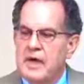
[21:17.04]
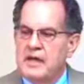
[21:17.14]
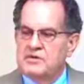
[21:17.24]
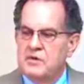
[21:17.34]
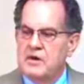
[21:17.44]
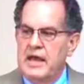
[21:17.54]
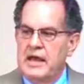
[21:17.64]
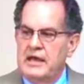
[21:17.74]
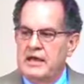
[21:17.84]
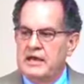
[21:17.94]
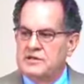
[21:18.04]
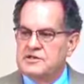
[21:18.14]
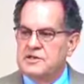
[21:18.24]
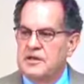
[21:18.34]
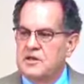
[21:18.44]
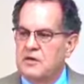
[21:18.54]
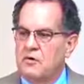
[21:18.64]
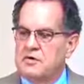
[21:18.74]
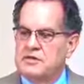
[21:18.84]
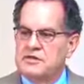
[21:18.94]
has ordained in His Son, the
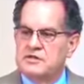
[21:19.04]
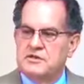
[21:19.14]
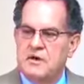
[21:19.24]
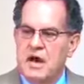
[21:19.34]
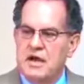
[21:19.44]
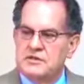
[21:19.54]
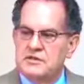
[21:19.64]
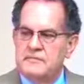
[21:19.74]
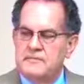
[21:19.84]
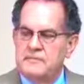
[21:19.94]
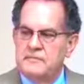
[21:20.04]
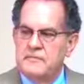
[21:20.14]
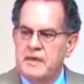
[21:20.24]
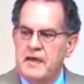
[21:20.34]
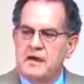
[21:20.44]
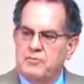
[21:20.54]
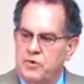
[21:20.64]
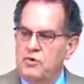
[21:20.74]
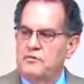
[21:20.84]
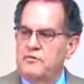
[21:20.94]
Lord Jesus Christ and
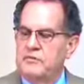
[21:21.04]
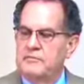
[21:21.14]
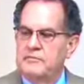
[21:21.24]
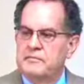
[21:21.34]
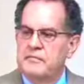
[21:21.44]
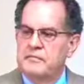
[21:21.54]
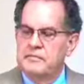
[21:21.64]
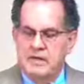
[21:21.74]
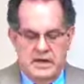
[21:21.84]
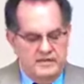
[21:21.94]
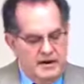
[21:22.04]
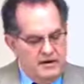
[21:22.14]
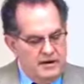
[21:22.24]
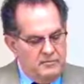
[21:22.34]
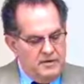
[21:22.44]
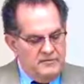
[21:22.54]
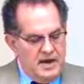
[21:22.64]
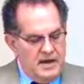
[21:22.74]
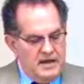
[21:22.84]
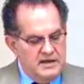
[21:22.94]
approved. And therein we
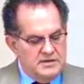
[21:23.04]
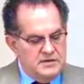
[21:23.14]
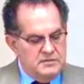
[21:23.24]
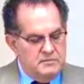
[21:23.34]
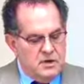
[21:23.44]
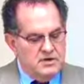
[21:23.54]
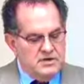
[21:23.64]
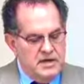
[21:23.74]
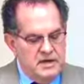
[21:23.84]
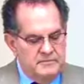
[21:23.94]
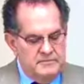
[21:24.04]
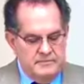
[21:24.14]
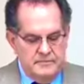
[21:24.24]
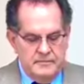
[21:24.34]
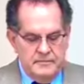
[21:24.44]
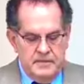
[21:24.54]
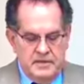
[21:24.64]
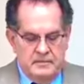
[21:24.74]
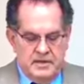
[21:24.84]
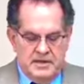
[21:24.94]
find his mercy.
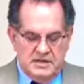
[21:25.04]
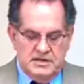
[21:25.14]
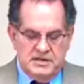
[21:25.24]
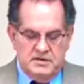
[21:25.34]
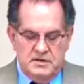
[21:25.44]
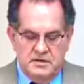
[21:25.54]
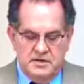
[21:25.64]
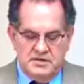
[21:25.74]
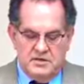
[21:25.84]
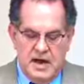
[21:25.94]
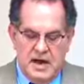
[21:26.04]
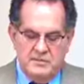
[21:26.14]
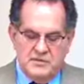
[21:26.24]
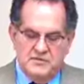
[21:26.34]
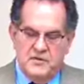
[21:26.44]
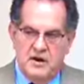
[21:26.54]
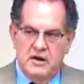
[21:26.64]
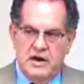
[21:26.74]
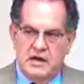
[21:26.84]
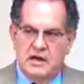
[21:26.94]
But this describes
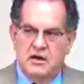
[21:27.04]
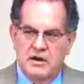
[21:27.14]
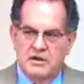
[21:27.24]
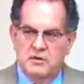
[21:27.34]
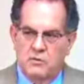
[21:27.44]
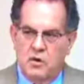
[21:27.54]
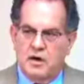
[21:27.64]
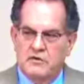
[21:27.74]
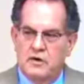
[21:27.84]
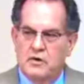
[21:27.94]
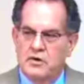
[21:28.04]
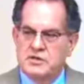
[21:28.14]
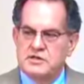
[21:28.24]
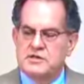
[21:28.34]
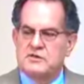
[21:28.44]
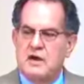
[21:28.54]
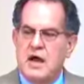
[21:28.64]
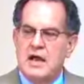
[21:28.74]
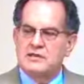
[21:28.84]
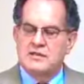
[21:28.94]
very clearly the work of the Lord Jesus
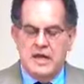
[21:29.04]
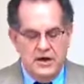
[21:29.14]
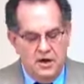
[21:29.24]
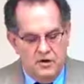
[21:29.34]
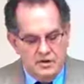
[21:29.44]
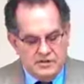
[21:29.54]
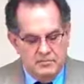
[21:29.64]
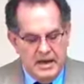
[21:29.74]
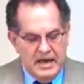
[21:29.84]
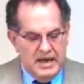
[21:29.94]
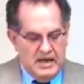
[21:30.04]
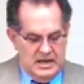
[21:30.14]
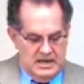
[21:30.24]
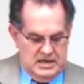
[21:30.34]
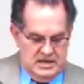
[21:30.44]
Christ. I know as a man